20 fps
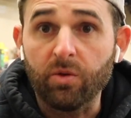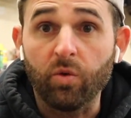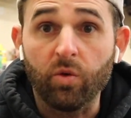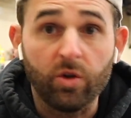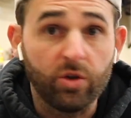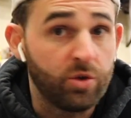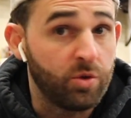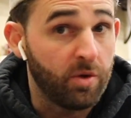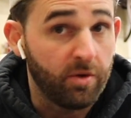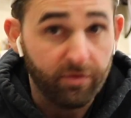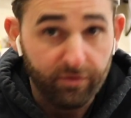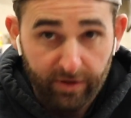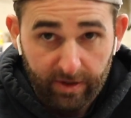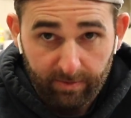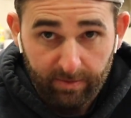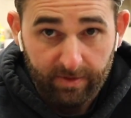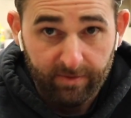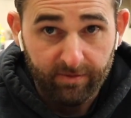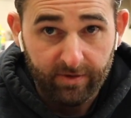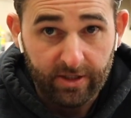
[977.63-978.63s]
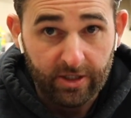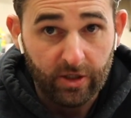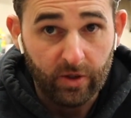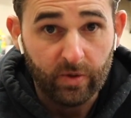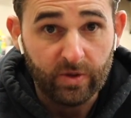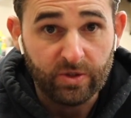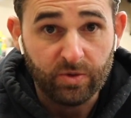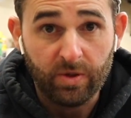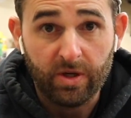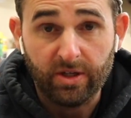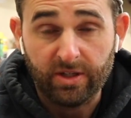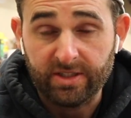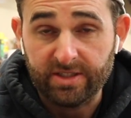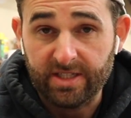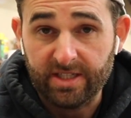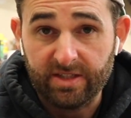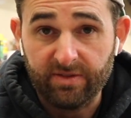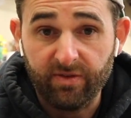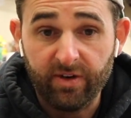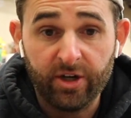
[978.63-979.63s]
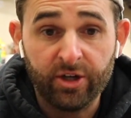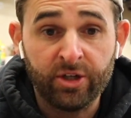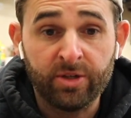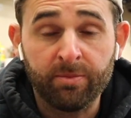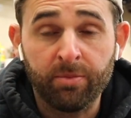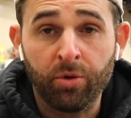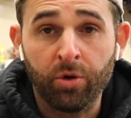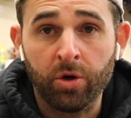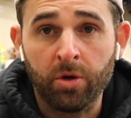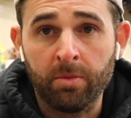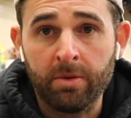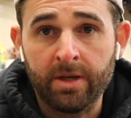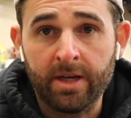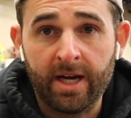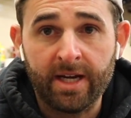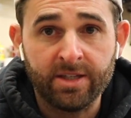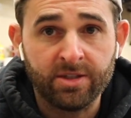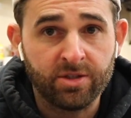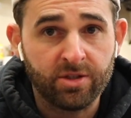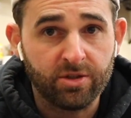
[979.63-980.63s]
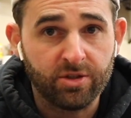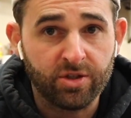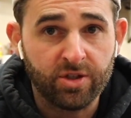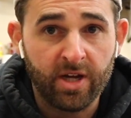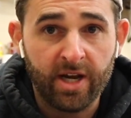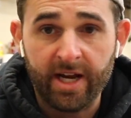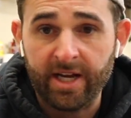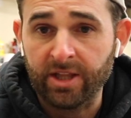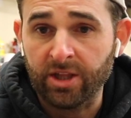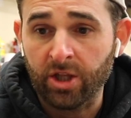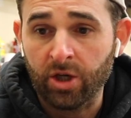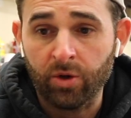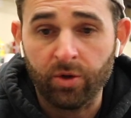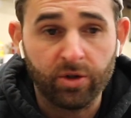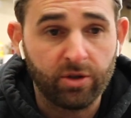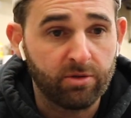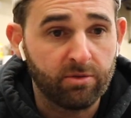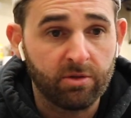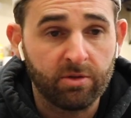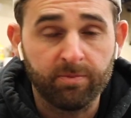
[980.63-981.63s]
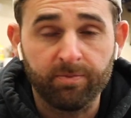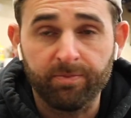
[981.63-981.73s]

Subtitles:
We'll do a fitment video as well, because that's very important. I searched high and low, and